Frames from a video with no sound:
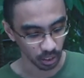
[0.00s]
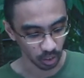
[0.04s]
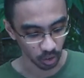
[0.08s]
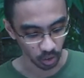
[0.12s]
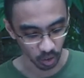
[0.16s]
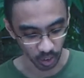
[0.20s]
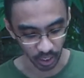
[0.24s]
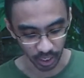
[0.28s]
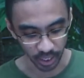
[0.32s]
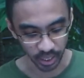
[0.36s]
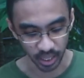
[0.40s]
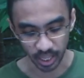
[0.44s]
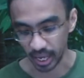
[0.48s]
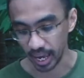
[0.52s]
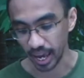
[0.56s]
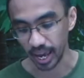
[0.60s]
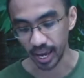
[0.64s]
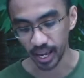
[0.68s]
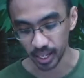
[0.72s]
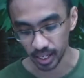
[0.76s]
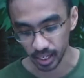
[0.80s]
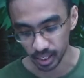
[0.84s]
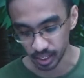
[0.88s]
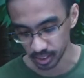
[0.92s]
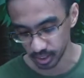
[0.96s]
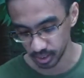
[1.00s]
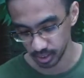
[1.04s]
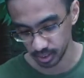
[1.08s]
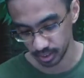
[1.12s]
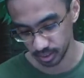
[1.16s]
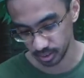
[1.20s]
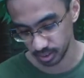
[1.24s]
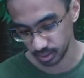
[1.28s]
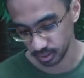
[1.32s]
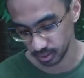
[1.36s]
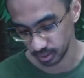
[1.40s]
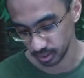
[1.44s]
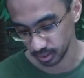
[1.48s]
or in the 80s,
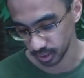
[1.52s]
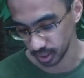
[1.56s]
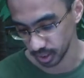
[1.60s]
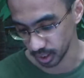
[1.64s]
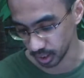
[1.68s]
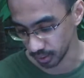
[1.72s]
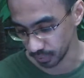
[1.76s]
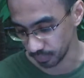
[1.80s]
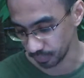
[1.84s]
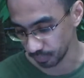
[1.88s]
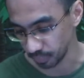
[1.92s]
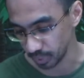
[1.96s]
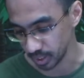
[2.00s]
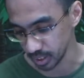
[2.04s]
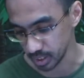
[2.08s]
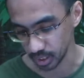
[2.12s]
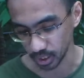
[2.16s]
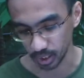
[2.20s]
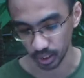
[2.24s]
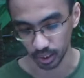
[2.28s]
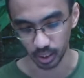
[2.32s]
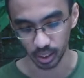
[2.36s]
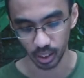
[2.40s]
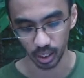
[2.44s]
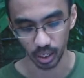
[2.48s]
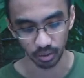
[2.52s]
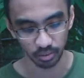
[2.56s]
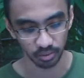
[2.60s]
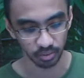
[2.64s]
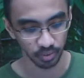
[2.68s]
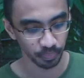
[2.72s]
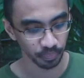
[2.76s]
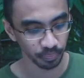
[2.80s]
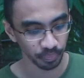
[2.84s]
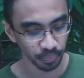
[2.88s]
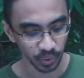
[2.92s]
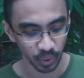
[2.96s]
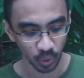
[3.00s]
you know, basically of
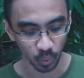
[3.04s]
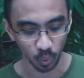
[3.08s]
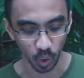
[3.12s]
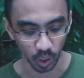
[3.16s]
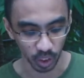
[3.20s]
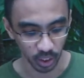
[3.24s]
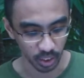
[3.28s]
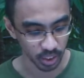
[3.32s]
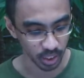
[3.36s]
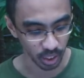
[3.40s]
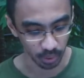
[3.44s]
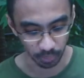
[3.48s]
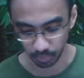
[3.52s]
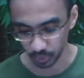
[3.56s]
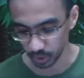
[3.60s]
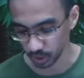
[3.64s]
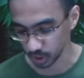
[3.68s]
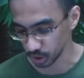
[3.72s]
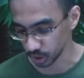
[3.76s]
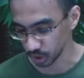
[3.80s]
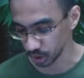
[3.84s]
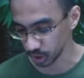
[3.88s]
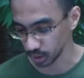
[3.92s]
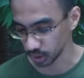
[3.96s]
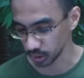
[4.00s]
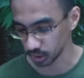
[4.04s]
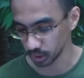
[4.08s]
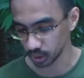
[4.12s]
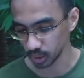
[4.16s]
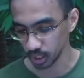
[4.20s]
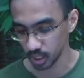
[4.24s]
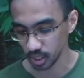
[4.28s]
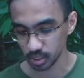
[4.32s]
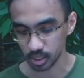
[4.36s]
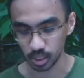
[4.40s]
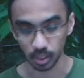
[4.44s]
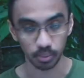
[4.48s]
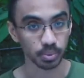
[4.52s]
water temperature.
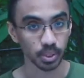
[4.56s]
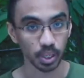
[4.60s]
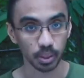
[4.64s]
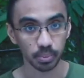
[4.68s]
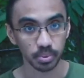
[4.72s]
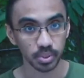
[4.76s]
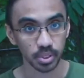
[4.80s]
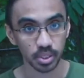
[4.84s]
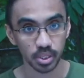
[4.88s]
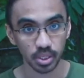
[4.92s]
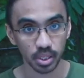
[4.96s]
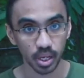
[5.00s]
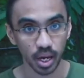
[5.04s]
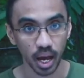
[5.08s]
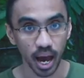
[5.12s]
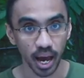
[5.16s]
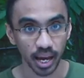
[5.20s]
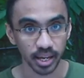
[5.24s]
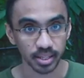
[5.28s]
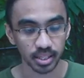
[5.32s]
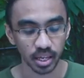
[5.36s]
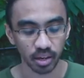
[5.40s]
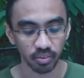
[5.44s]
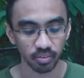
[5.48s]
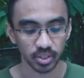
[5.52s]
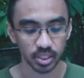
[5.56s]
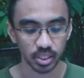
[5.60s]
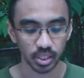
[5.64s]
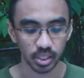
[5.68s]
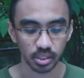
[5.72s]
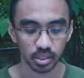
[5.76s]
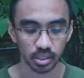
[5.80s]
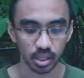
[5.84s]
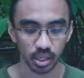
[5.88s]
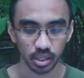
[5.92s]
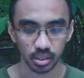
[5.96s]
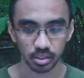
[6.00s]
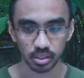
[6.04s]
Sometimes high 70s,
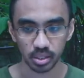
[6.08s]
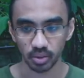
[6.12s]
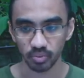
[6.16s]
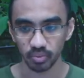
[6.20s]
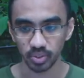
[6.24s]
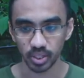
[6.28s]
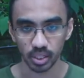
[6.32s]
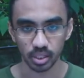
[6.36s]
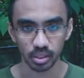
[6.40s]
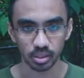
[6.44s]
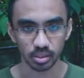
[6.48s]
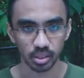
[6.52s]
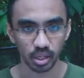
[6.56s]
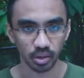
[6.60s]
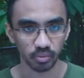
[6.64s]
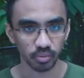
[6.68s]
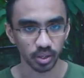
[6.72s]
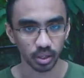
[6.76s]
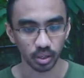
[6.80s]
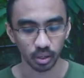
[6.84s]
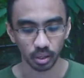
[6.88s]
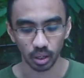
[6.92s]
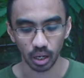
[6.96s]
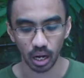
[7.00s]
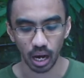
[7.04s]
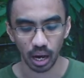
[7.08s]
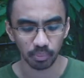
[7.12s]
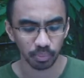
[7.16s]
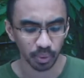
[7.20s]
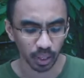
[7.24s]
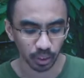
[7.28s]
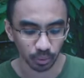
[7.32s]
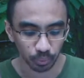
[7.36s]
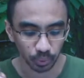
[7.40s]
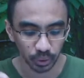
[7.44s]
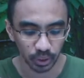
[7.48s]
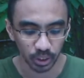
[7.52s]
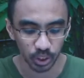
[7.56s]
like 77, or I'm
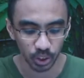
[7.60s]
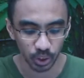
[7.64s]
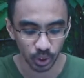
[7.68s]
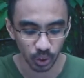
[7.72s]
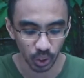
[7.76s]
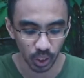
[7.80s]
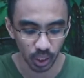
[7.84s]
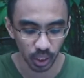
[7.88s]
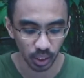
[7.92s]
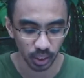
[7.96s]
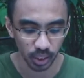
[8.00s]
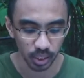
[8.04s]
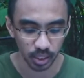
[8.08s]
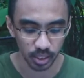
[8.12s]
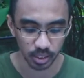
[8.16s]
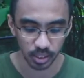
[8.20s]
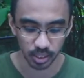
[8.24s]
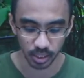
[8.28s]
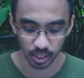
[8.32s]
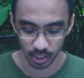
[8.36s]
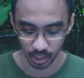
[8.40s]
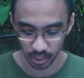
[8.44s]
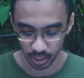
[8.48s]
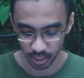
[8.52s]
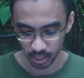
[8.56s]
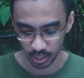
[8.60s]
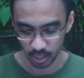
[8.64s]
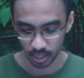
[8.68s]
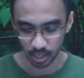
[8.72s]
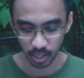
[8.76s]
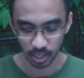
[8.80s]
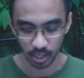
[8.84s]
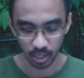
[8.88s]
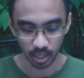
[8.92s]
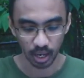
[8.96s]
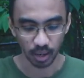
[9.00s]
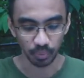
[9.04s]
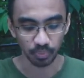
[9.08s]
not really sure because
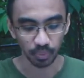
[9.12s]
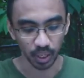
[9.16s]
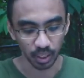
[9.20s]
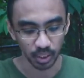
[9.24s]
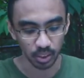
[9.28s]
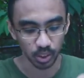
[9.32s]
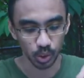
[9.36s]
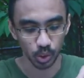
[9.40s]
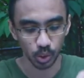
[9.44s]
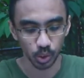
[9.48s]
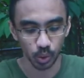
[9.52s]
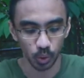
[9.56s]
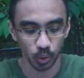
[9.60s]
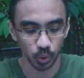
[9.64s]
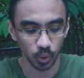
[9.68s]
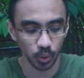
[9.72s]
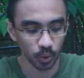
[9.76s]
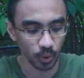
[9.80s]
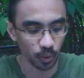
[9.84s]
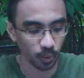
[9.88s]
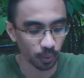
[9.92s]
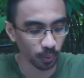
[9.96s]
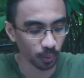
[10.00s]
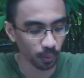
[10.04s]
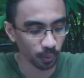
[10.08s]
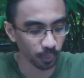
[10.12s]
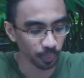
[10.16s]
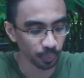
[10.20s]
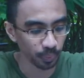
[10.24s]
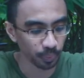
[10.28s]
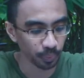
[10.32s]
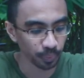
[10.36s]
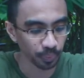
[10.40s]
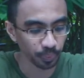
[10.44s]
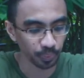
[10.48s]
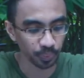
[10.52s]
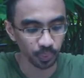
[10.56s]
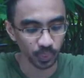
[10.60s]
I'm not too
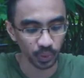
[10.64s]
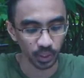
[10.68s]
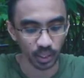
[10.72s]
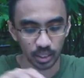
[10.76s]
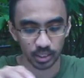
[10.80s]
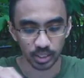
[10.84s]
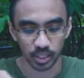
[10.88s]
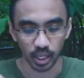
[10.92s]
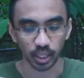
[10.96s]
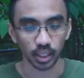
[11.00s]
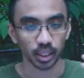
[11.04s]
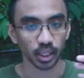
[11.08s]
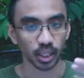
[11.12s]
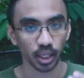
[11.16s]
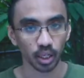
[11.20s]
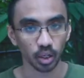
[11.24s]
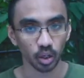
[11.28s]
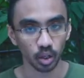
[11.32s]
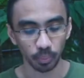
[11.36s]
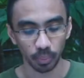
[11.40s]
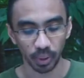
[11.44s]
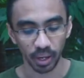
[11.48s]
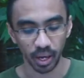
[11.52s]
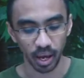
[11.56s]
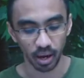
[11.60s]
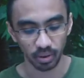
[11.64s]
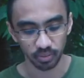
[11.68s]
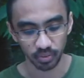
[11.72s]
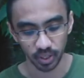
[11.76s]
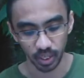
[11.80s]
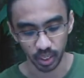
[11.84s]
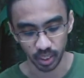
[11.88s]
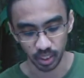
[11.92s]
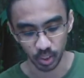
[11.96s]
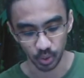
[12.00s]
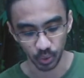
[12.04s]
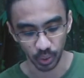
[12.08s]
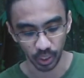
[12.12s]
technical on my
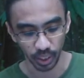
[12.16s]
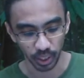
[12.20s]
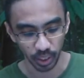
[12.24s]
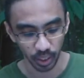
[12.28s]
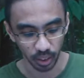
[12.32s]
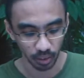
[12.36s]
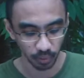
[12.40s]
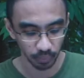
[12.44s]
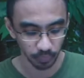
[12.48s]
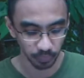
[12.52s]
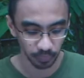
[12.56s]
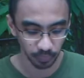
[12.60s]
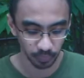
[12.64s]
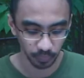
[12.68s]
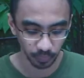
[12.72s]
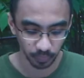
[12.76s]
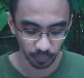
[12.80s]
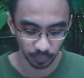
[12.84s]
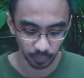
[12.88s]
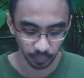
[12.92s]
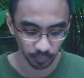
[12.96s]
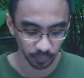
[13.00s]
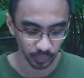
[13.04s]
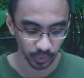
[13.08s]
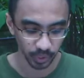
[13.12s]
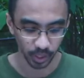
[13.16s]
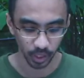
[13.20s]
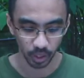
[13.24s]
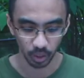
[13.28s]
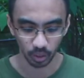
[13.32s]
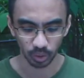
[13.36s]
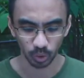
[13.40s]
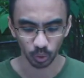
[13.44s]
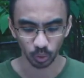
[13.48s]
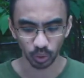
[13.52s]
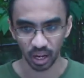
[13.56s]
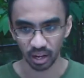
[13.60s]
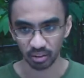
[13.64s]
everyday drinking. You know, I
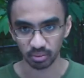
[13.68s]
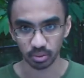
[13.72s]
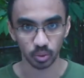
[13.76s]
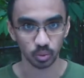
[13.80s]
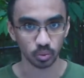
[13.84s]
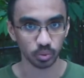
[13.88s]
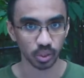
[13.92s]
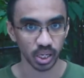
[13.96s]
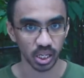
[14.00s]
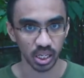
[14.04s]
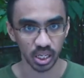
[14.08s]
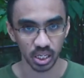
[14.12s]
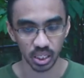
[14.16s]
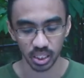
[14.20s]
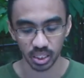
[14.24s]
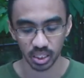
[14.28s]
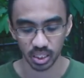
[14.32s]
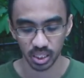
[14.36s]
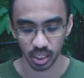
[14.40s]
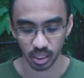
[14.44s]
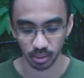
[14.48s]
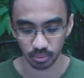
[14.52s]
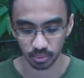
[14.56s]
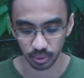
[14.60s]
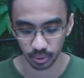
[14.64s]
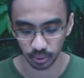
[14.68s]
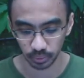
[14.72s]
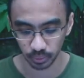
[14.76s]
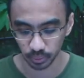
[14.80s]
don't have to weigh all the time,